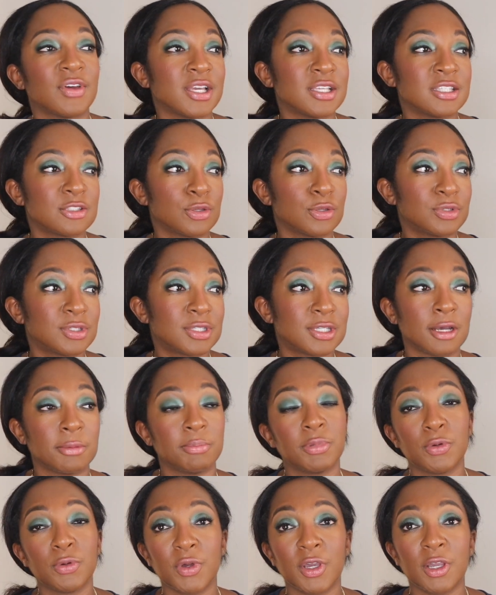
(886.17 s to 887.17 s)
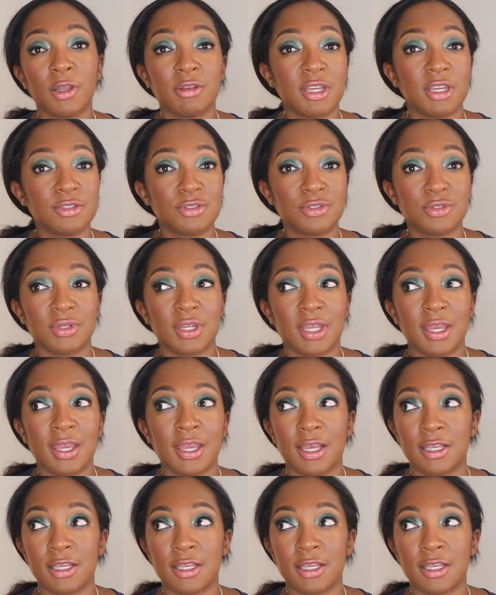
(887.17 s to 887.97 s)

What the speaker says: I sold Tupperware yesterday.